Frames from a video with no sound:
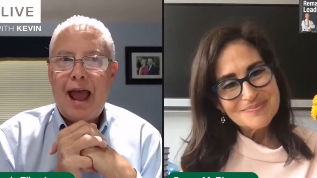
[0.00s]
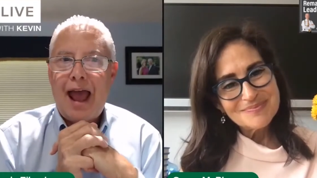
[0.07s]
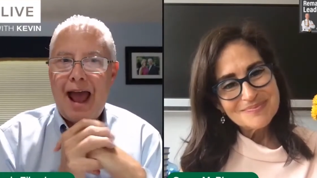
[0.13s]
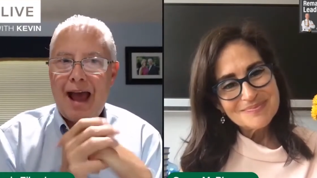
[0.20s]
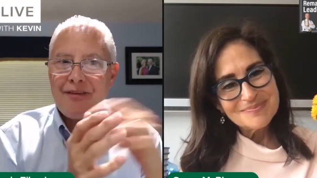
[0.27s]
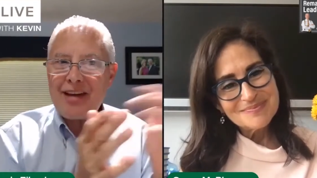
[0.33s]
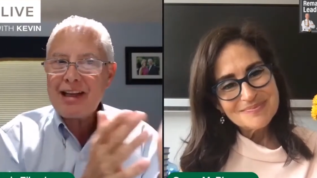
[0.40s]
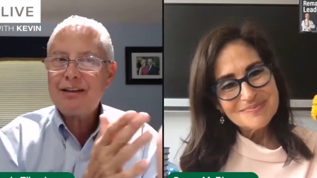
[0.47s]

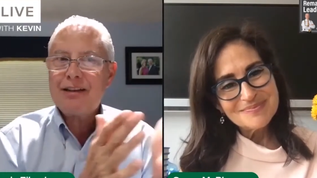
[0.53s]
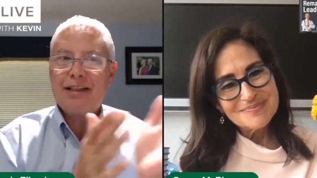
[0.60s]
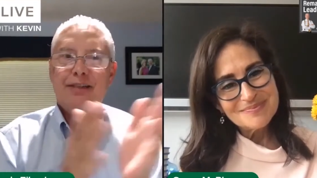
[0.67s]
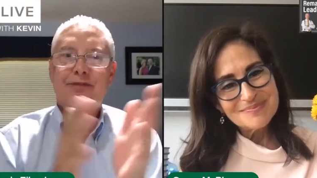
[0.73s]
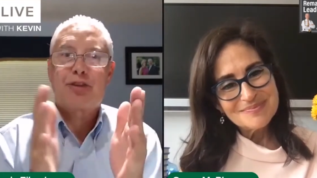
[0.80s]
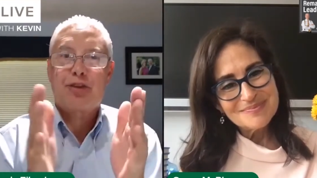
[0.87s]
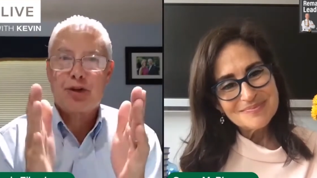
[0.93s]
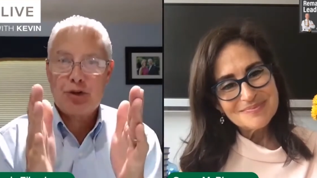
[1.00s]
Speaker 1: having
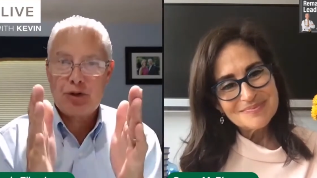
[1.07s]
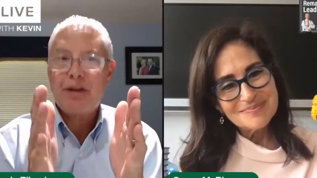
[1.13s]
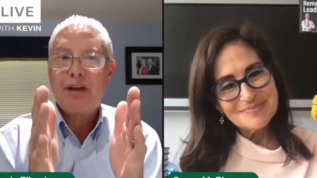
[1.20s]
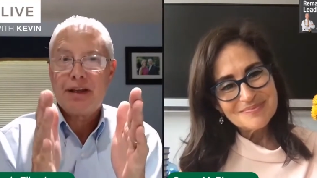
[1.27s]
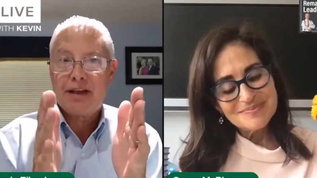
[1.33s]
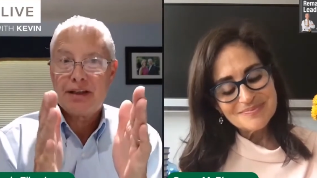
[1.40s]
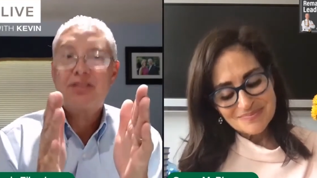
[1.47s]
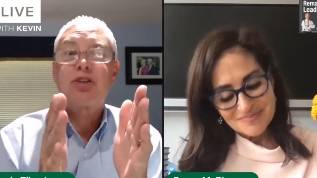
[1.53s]
lived through
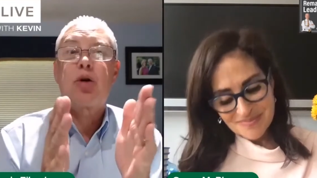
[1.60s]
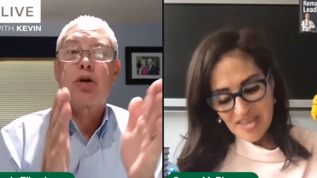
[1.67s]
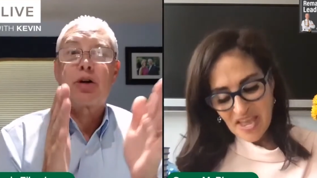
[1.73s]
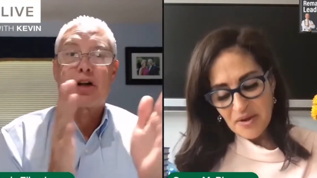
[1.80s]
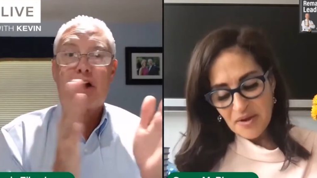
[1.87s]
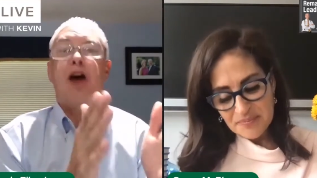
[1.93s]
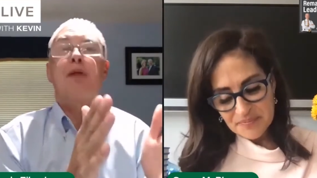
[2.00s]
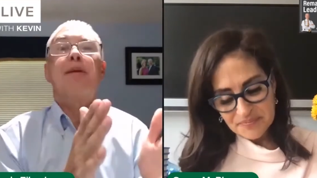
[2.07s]
this or
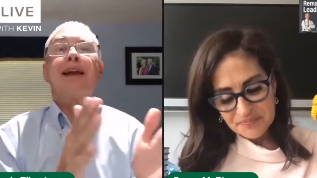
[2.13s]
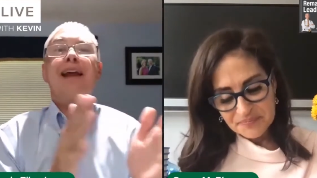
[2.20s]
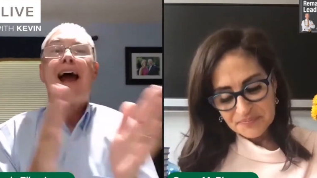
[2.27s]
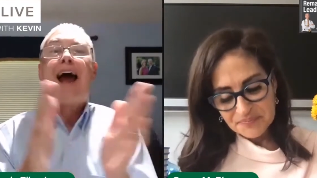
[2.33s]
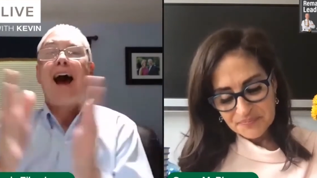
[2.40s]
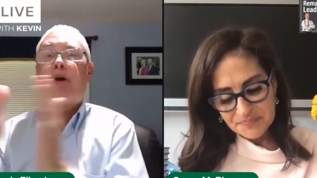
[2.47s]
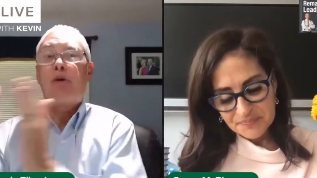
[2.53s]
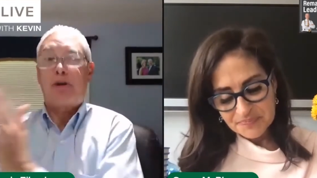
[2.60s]
coming
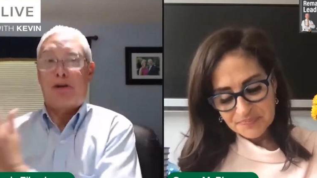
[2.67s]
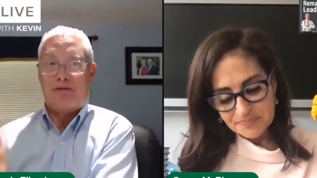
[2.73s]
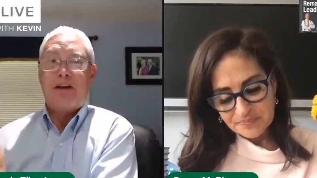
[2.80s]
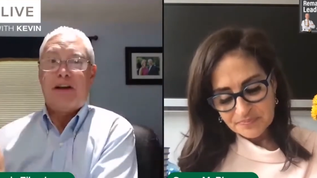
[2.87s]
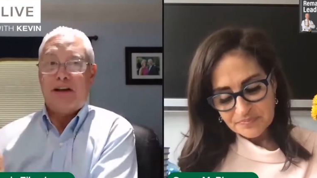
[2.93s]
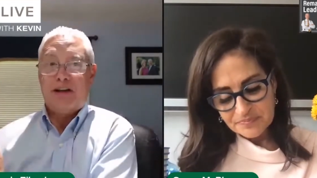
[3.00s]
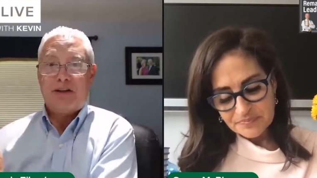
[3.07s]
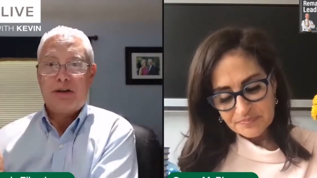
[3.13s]
out of
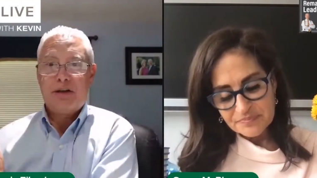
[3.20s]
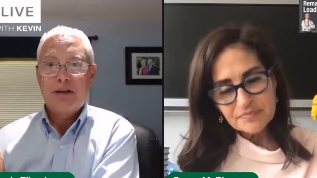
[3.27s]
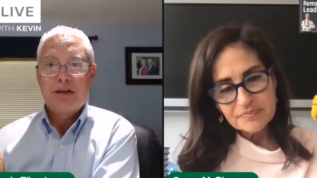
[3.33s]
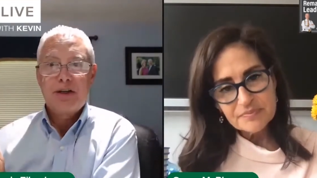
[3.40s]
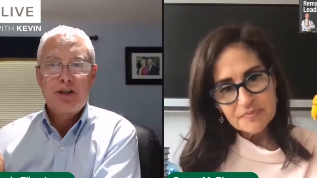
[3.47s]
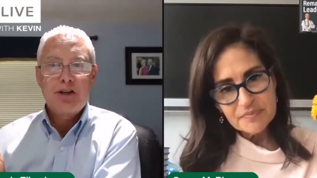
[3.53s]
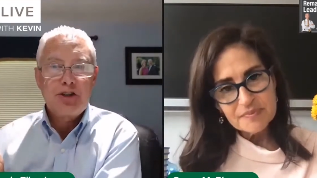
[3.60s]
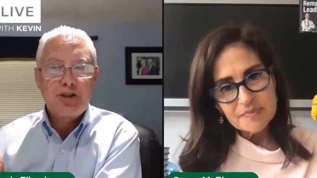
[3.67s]
it,
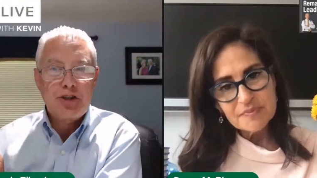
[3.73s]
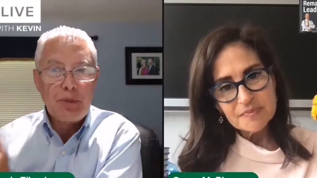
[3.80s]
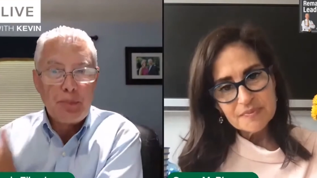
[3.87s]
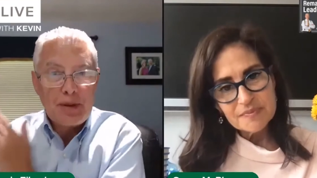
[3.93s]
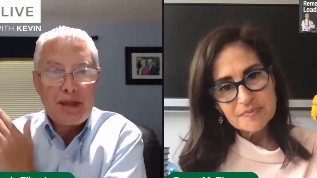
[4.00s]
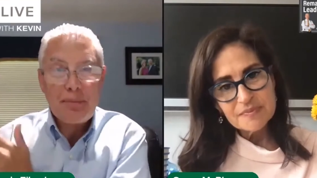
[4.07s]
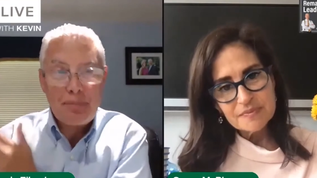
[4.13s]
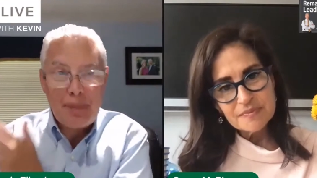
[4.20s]
to
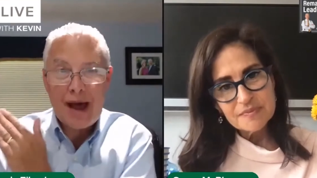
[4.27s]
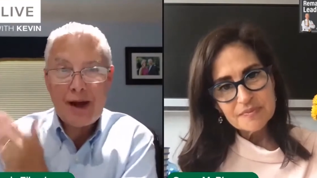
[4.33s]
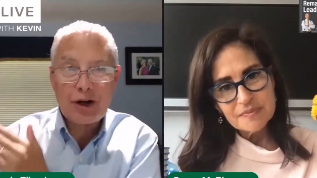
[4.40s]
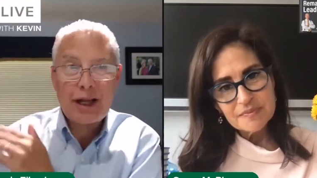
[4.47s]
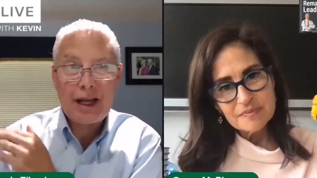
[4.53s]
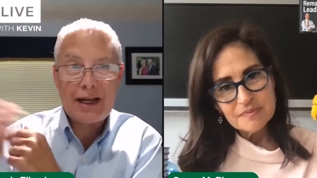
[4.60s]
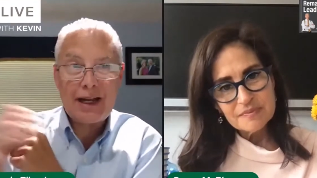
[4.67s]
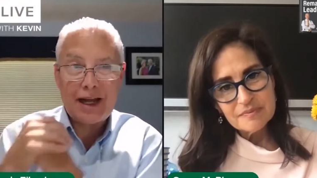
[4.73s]
be a better
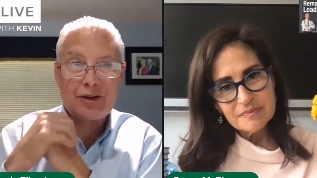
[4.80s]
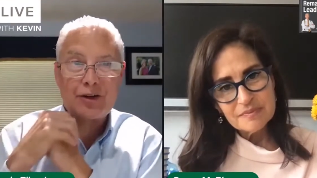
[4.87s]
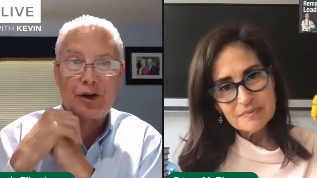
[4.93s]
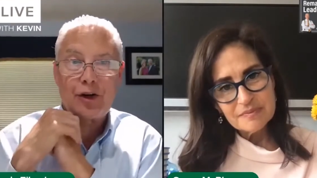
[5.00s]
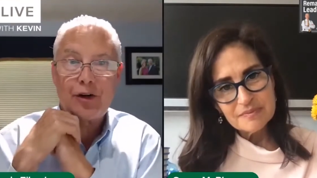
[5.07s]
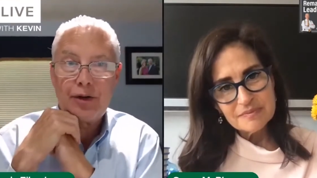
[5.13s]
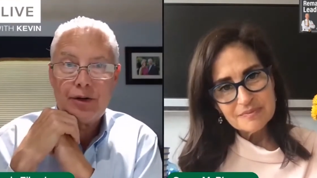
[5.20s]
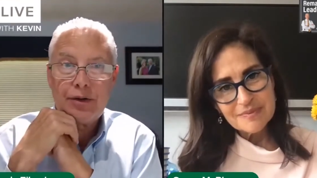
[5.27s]
connector?
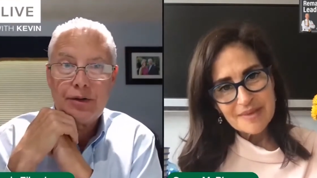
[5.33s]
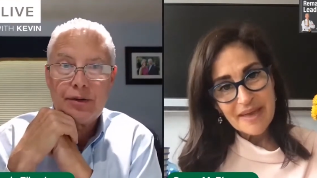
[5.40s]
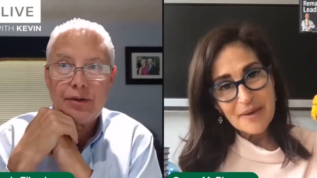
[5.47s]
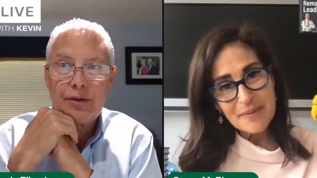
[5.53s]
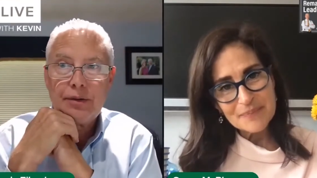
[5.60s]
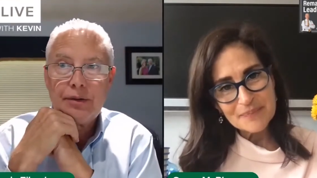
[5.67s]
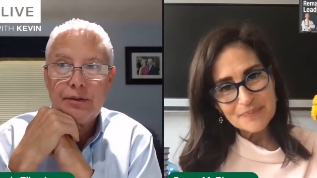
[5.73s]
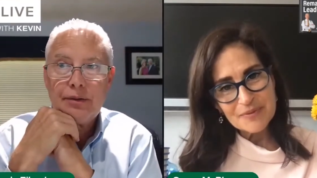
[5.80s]
Speaker 2: Yeah.
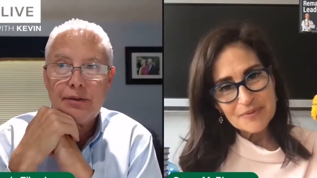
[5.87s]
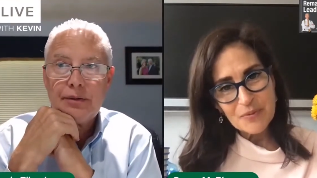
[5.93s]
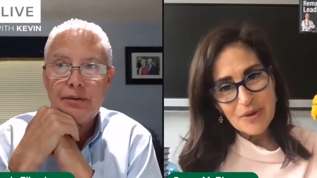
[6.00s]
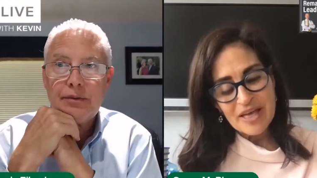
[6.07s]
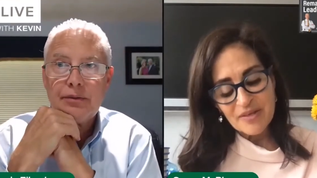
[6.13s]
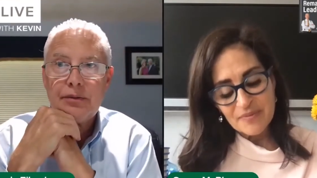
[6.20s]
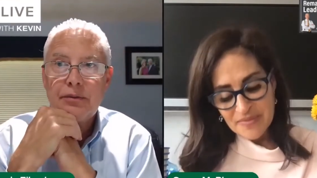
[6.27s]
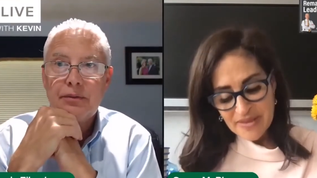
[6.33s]

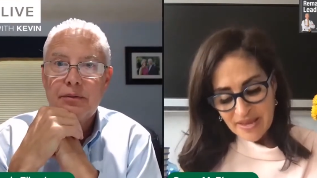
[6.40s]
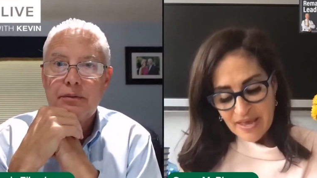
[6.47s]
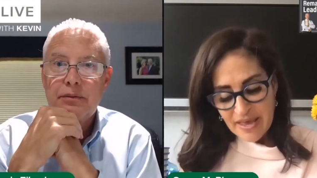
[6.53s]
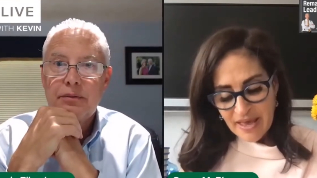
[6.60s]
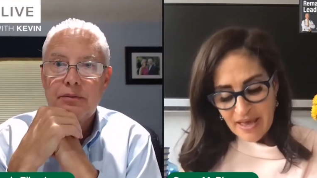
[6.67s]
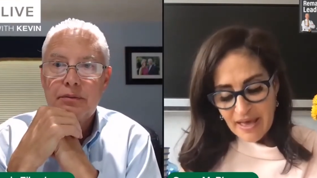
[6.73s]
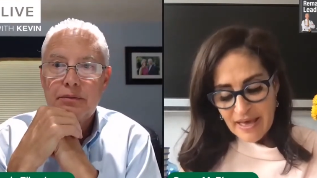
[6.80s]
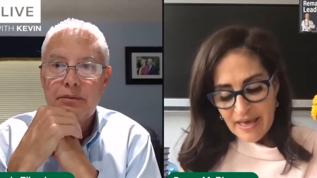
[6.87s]
Well,
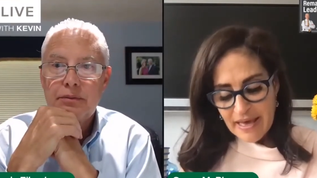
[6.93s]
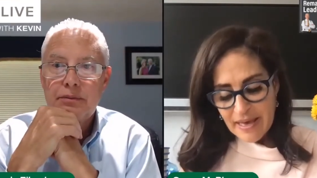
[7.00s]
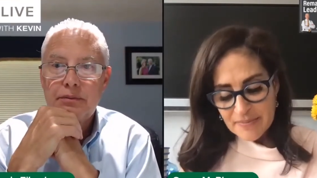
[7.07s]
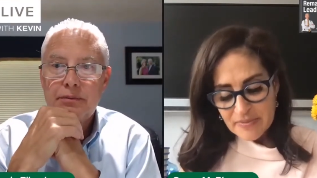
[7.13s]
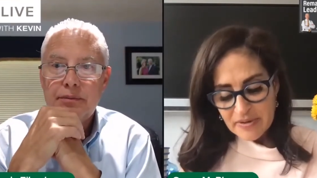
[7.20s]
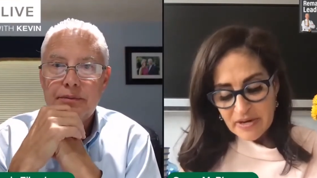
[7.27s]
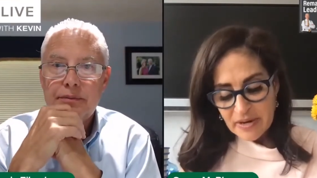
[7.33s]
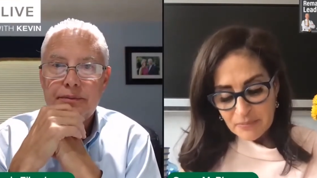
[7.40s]

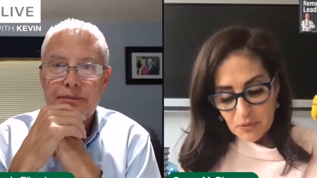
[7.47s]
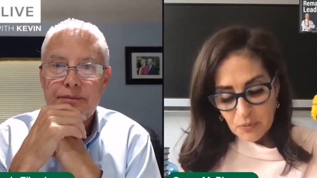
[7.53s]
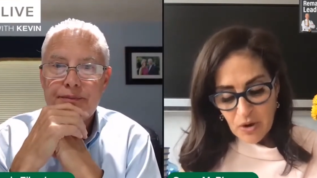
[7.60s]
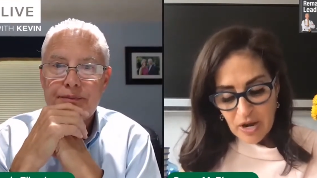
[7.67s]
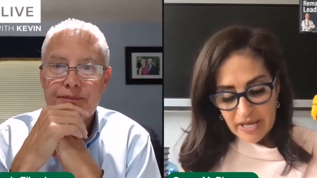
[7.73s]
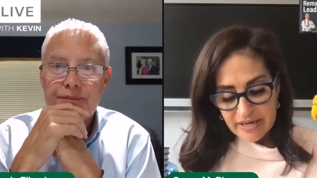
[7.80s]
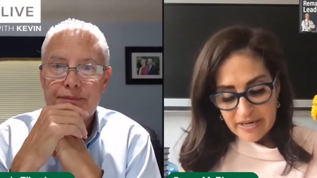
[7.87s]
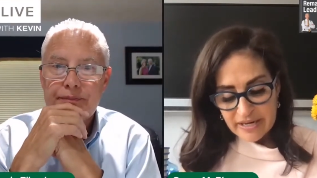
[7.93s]
number
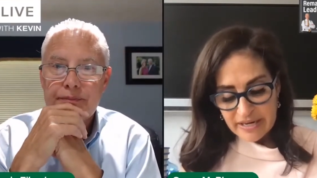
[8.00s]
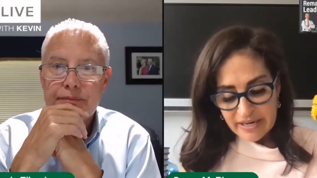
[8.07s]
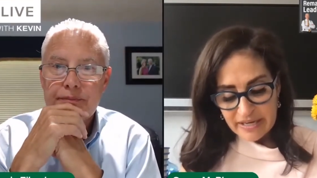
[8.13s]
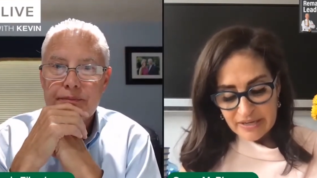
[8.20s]
one,